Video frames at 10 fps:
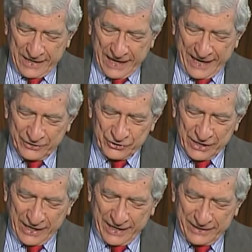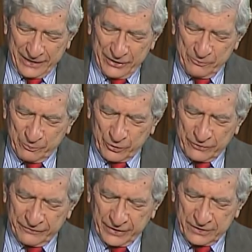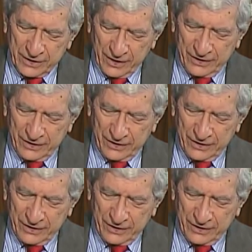as an imperfect,